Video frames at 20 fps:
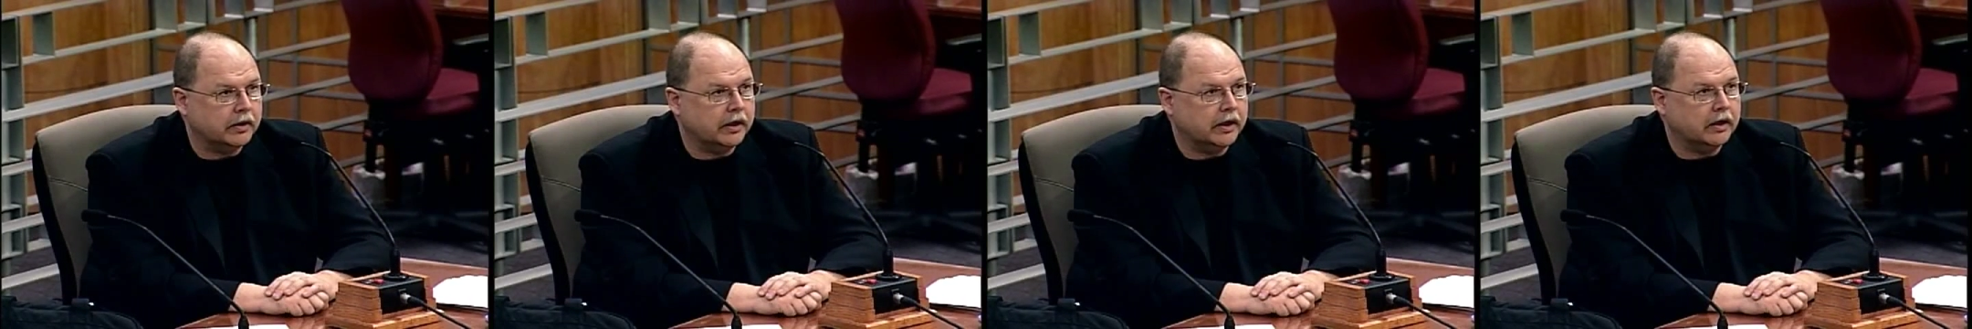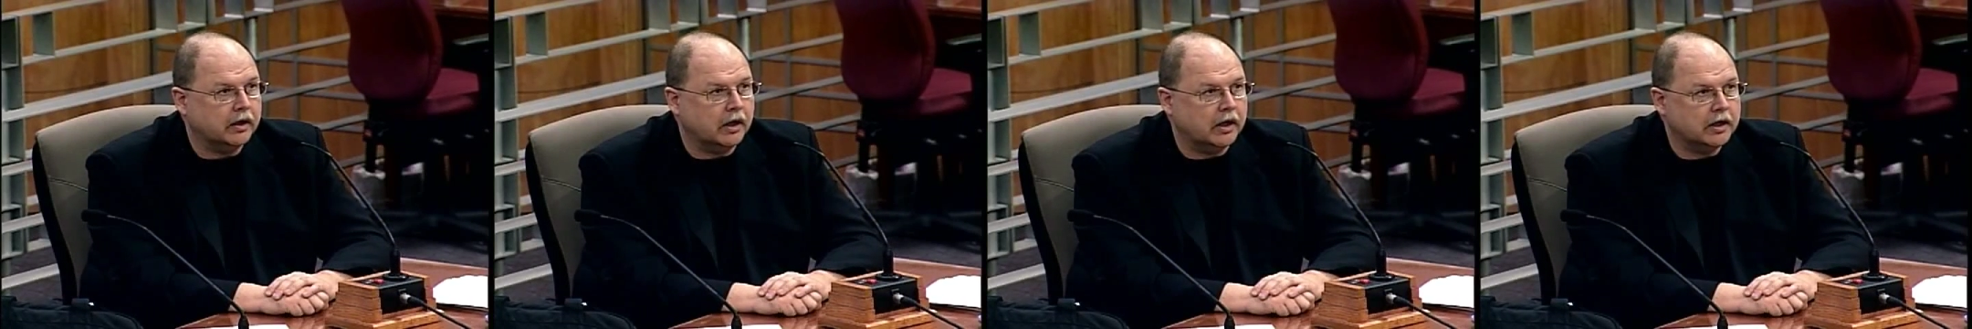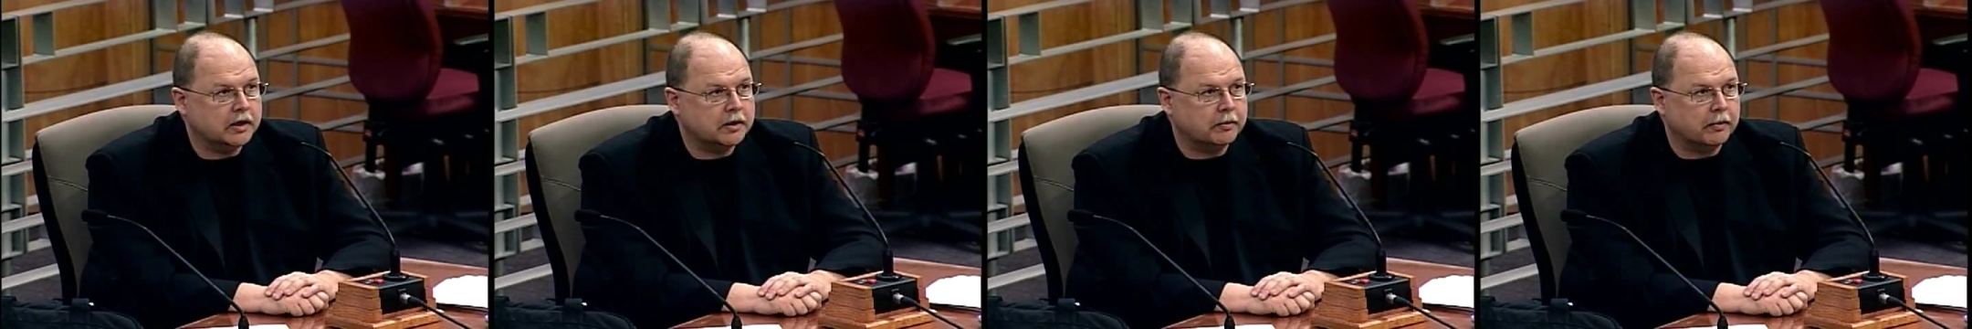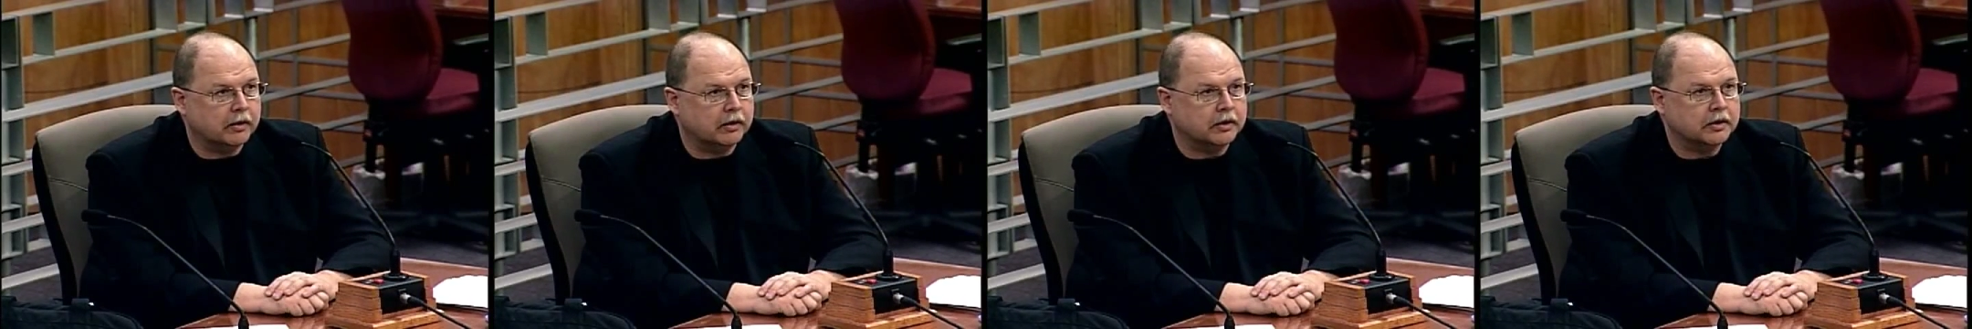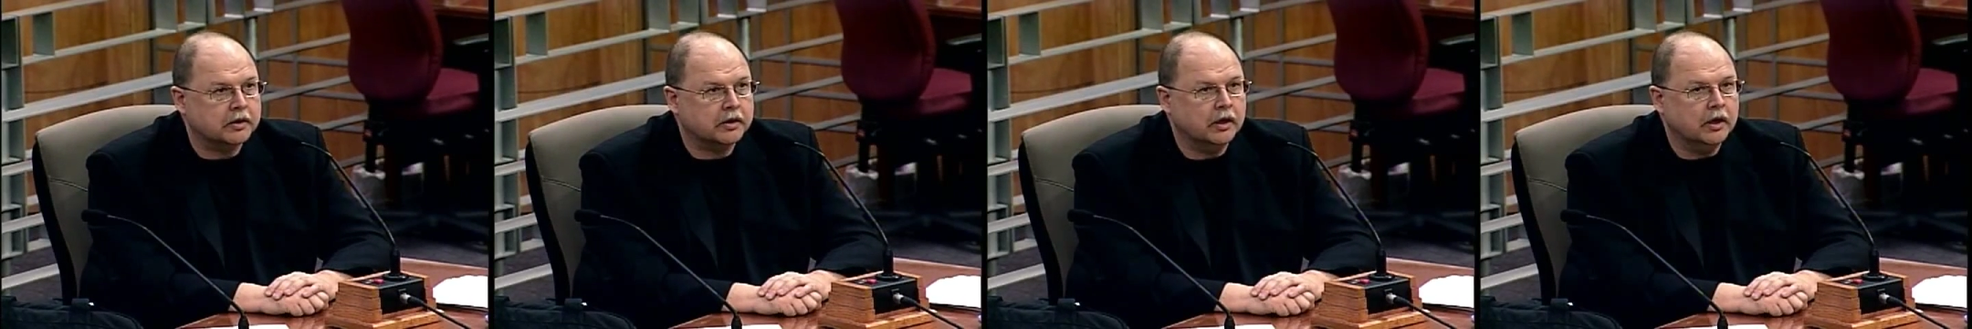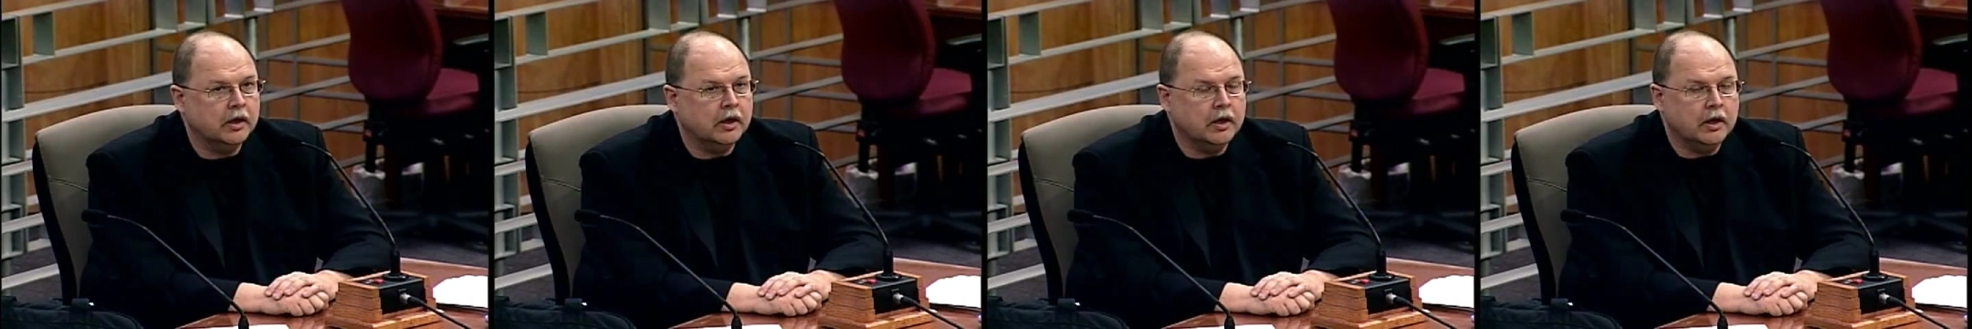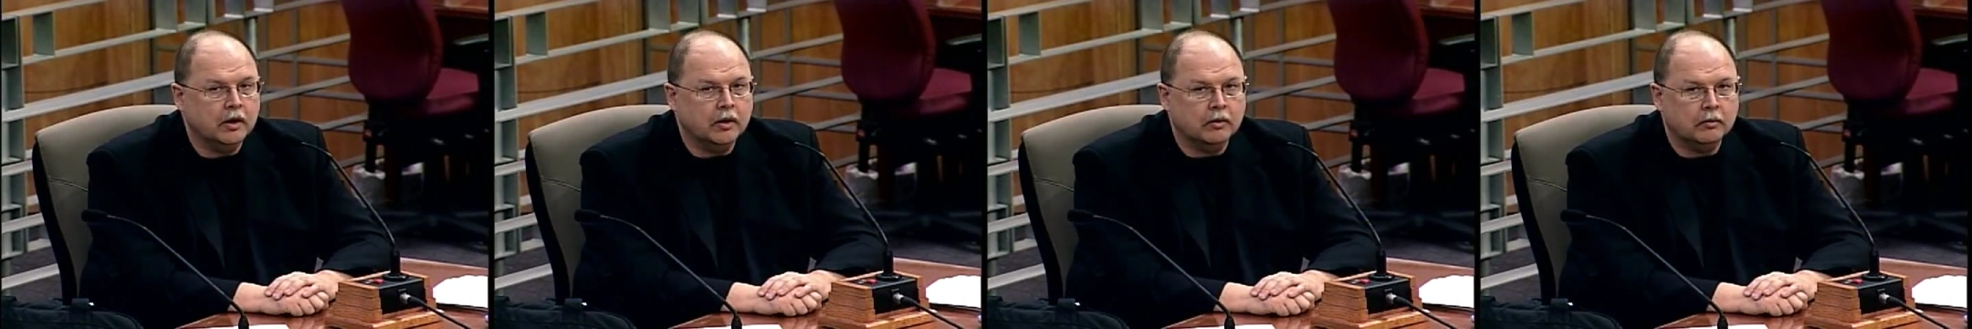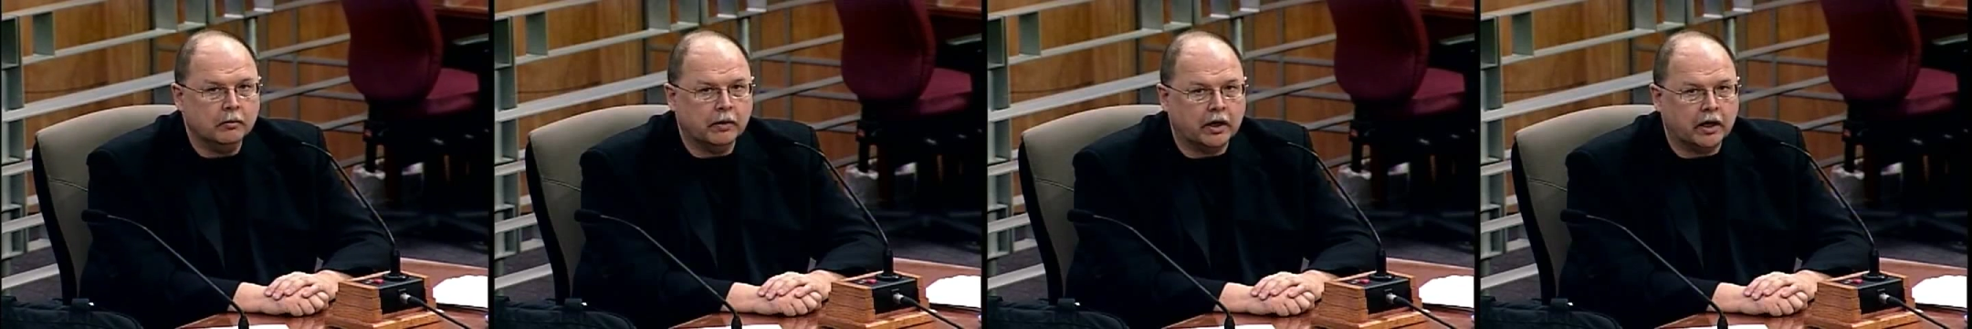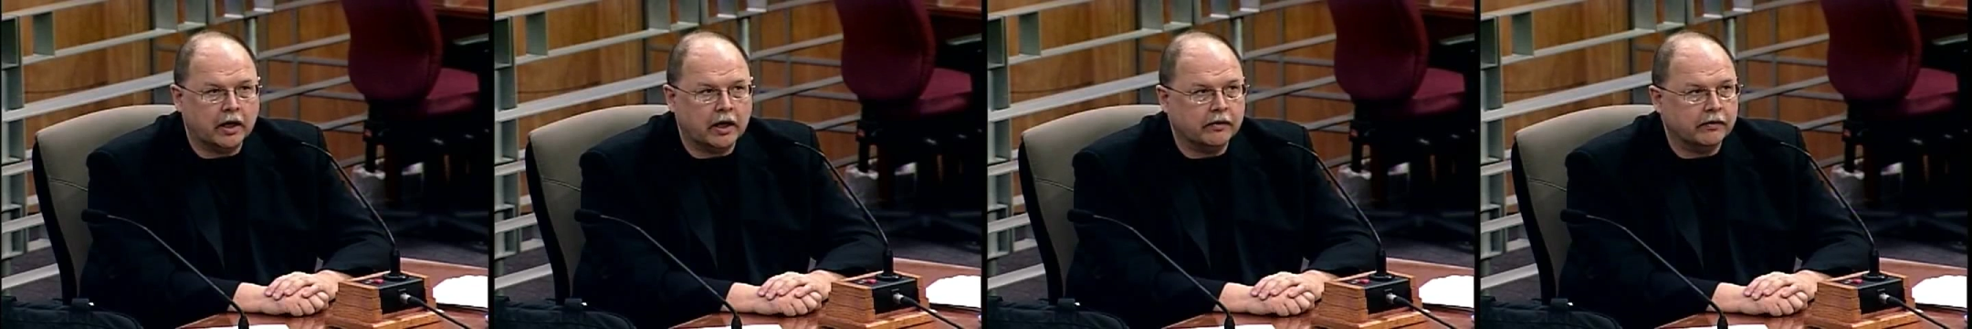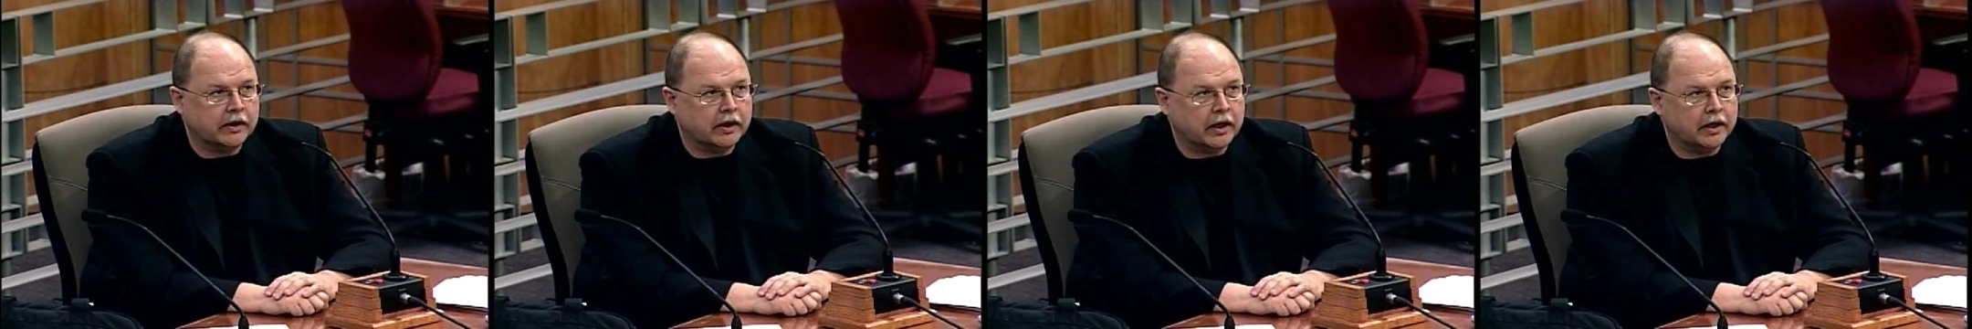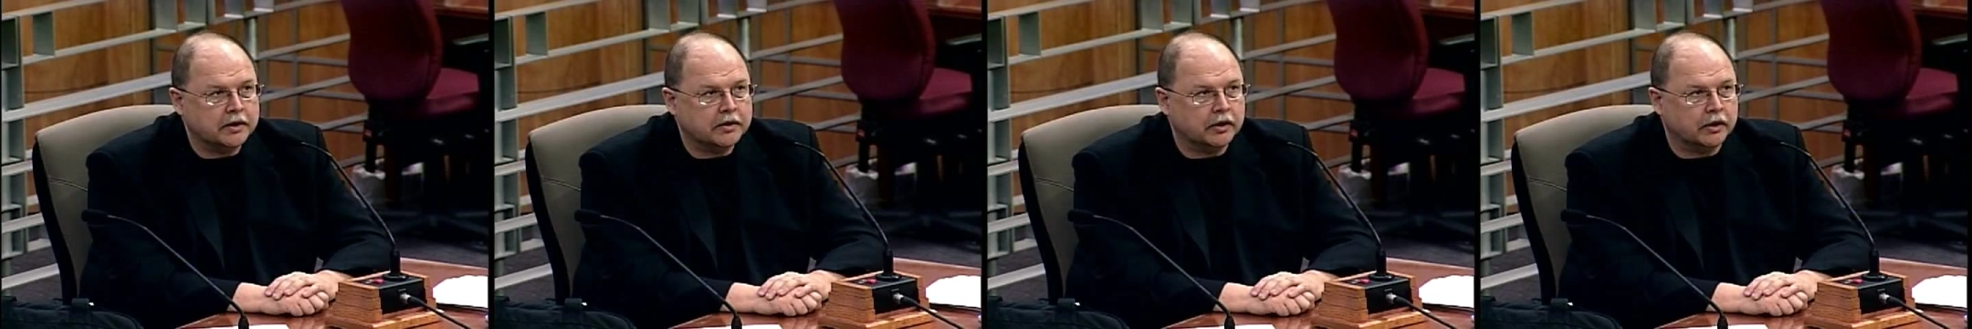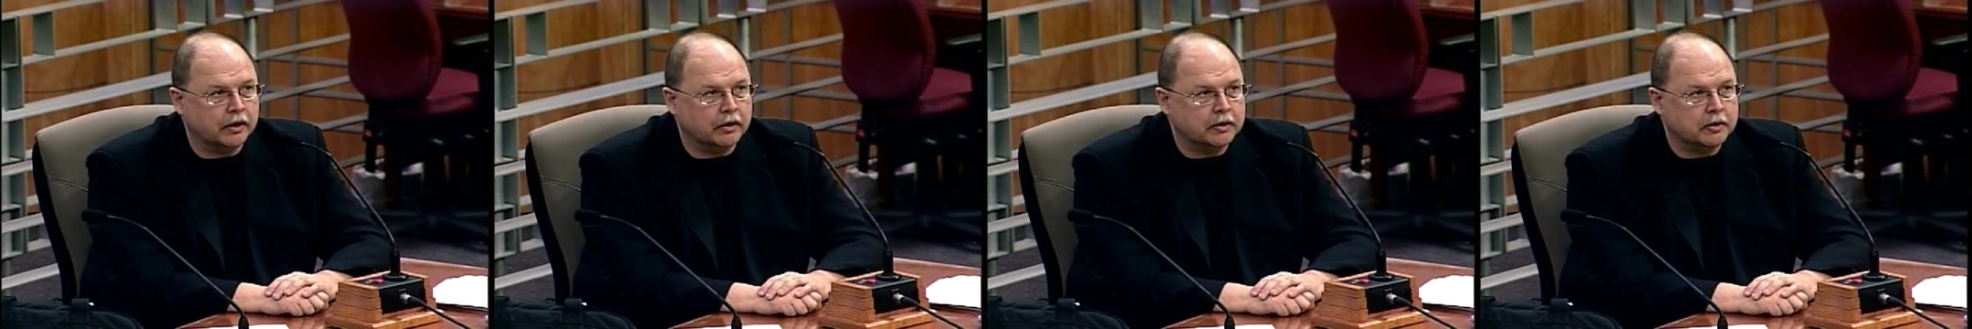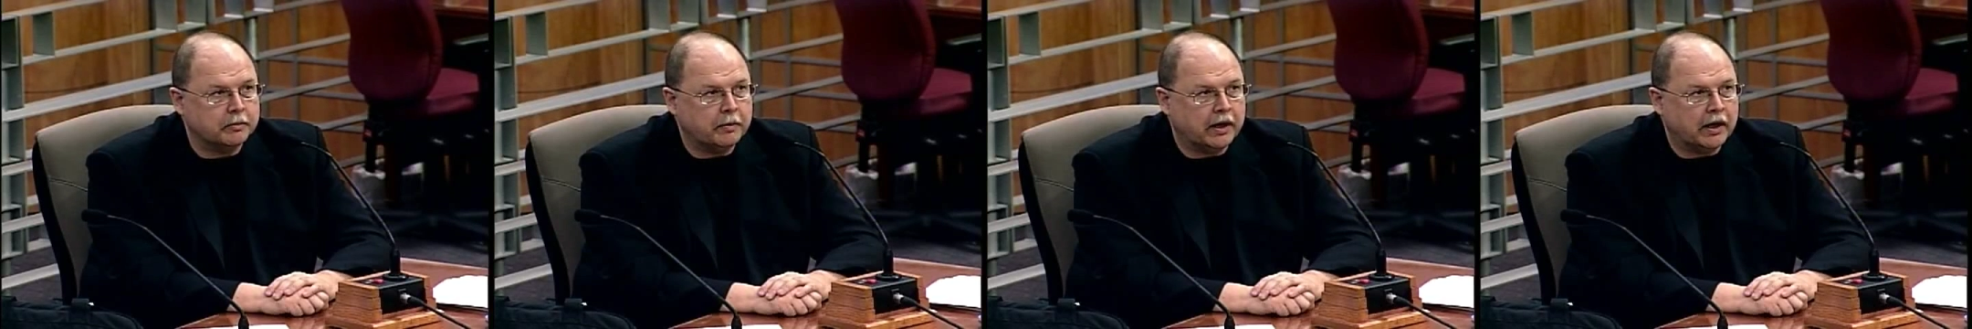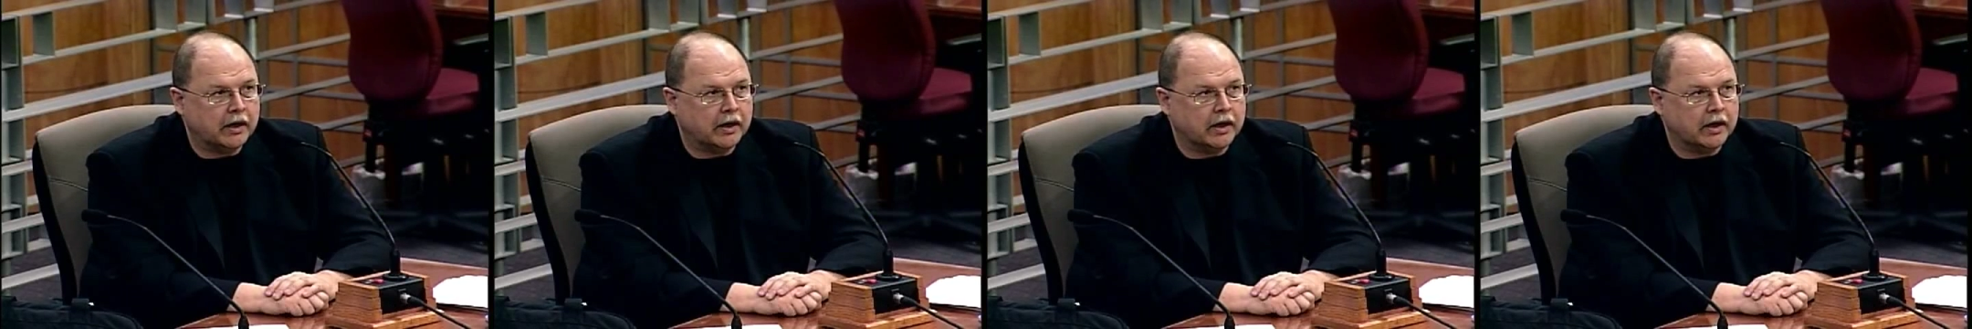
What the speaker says: In hospitals, when I have a case that goes bad,